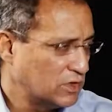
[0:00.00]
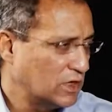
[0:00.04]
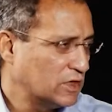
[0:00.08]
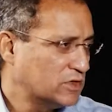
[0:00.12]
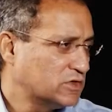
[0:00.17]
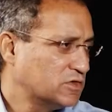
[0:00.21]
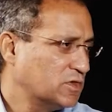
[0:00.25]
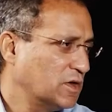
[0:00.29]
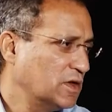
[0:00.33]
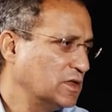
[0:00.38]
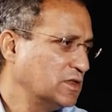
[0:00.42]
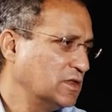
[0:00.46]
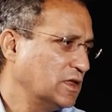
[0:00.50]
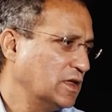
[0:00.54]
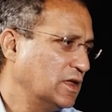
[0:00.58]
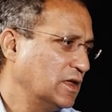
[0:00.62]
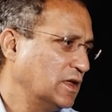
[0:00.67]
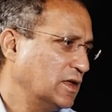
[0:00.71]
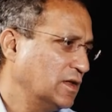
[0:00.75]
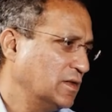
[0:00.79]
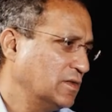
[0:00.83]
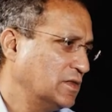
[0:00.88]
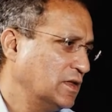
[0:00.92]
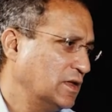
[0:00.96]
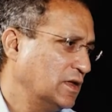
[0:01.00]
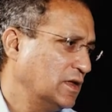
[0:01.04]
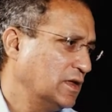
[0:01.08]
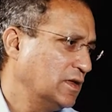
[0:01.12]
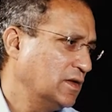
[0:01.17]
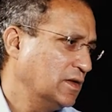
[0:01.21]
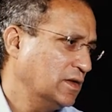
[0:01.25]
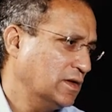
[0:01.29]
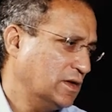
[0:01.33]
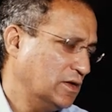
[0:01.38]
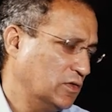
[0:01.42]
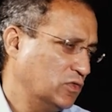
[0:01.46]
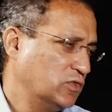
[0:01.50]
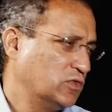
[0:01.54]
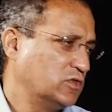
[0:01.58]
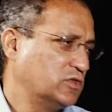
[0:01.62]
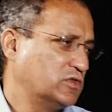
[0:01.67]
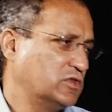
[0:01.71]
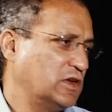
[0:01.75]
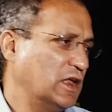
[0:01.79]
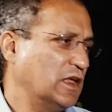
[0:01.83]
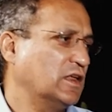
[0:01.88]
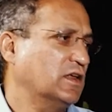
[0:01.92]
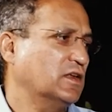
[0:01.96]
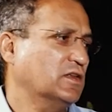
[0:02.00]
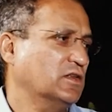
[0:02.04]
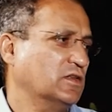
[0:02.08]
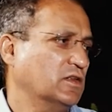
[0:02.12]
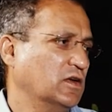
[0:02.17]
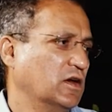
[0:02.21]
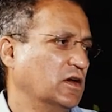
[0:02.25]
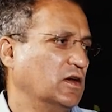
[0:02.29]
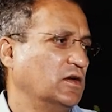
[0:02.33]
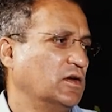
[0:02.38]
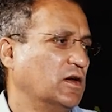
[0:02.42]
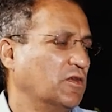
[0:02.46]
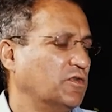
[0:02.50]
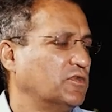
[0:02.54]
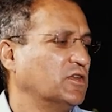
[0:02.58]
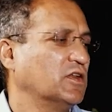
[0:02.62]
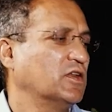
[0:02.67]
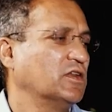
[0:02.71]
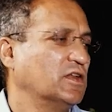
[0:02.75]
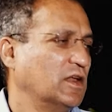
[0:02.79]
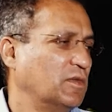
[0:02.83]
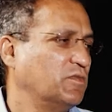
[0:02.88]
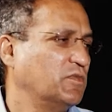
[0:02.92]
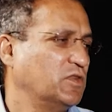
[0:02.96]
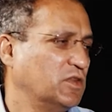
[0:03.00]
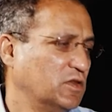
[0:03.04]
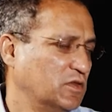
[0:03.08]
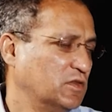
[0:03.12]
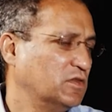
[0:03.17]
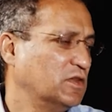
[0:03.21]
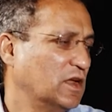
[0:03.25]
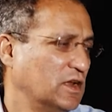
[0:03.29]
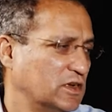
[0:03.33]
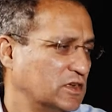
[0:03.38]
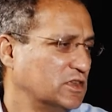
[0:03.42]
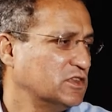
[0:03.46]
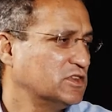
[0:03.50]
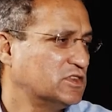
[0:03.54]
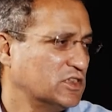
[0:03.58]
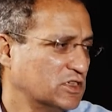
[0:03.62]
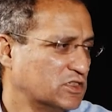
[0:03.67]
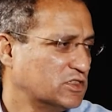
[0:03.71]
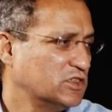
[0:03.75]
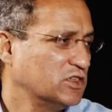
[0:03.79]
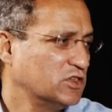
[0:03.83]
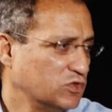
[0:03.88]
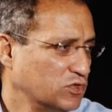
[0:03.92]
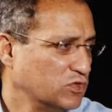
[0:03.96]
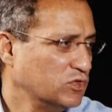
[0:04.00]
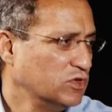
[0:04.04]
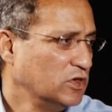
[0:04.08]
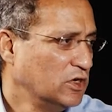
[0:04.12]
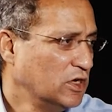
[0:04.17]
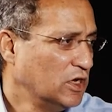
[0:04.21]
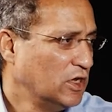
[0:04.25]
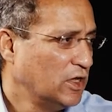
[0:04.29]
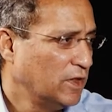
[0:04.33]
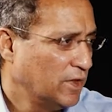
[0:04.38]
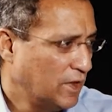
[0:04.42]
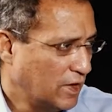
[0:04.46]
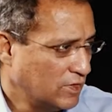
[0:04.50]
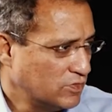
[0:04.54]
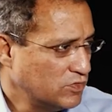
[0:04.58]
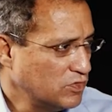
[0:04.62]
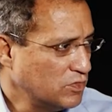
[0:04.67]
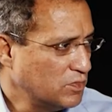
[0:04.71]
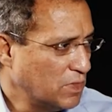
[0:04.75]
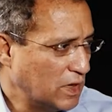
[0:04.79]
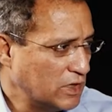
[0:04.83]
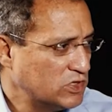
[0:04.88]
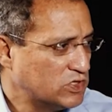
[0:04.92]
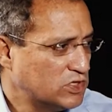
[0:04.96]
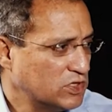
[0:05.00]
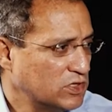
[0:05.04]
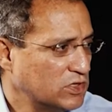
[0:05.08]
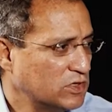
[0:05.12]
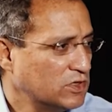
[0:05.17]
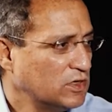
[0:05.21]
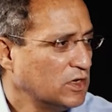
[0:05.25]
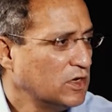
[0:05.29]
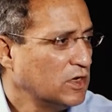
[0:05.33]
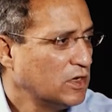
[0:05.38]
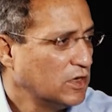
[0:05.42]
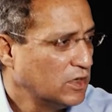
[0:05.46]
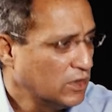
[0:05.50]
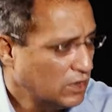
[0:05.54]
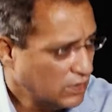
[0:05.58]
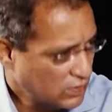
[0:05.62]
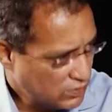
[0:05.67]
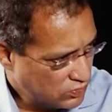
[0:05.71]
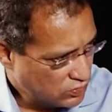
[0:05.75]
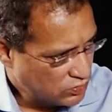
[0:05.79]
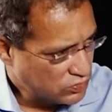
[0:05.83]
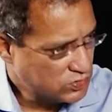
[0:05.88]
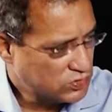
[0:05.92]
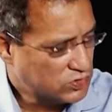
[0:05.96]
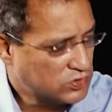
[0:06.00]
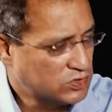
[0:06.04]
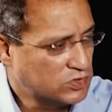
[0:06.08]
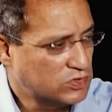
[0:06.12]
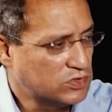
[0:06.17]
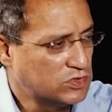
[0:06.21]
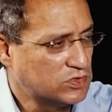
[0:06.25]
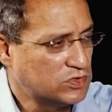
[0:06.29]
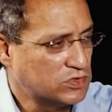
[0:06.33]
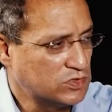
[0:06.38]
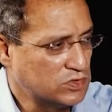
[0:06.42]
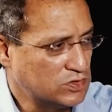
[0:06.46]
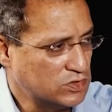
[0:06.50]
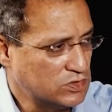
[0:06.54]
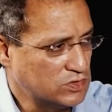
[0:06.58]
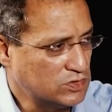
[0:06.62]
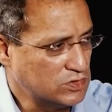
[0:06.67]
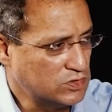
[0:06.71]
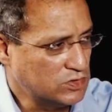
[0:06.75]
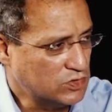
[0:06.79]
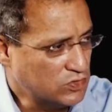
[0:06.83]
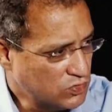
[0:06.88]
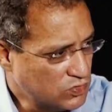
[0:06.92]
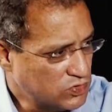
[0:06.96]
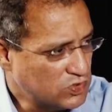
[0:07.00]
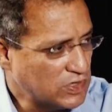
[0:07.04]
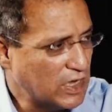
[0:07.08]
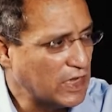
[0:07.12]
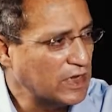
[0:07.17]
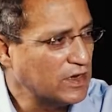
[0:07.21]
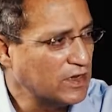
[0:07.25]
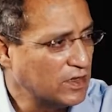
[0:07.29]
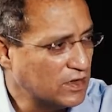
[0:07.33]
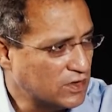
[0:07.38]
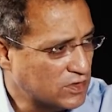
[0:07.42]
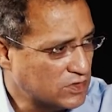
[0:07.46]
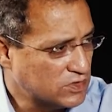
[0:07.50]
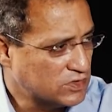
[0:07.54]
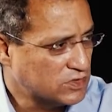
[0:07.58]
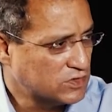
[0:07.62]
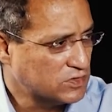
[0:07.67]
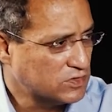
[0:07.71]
that's why they would take, after 1962, as you mentioned, those huge areas.